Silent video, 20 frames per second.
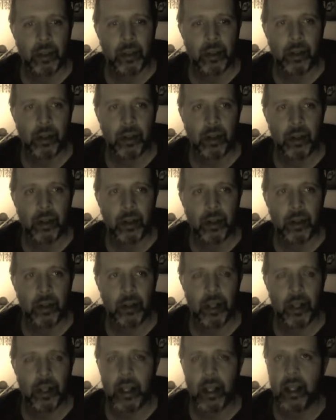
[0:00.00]
there
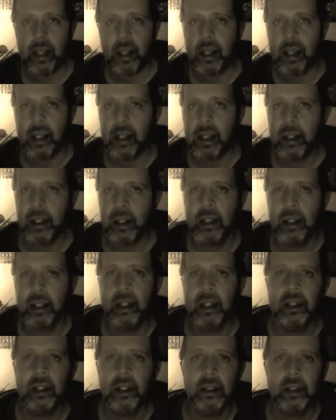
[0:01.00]
the
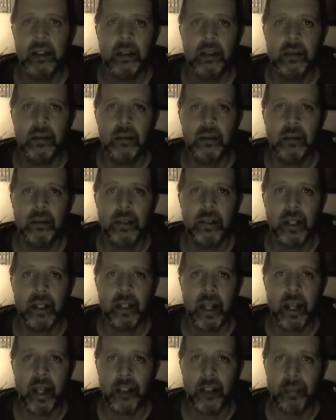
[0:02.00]
the
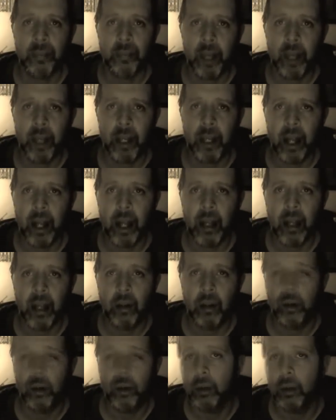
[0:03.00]
next bit, uh,
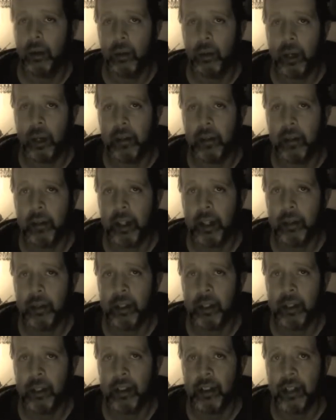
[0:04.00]
or, or whatever he was
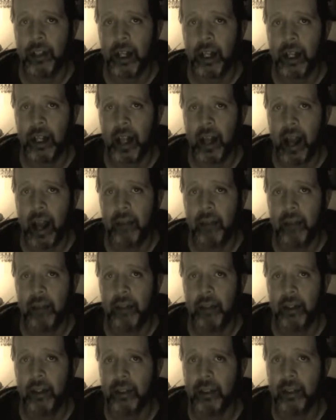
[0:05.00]
going to say
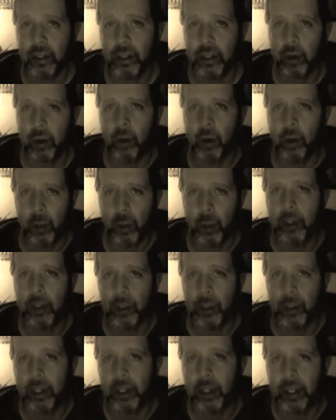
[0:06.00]
after, said, oh, are we
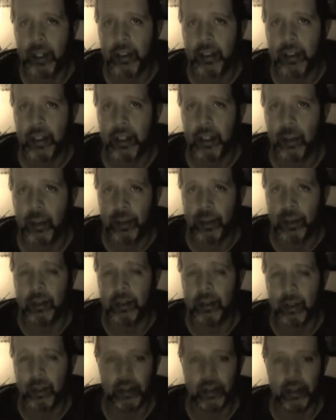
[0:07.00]
doing this? And he wasn't
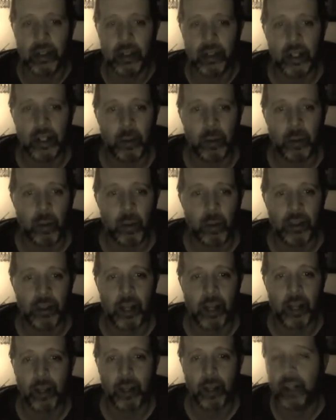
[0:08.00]
clear on what was
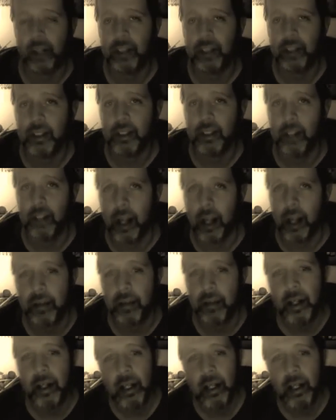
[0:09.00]
happening because it is live.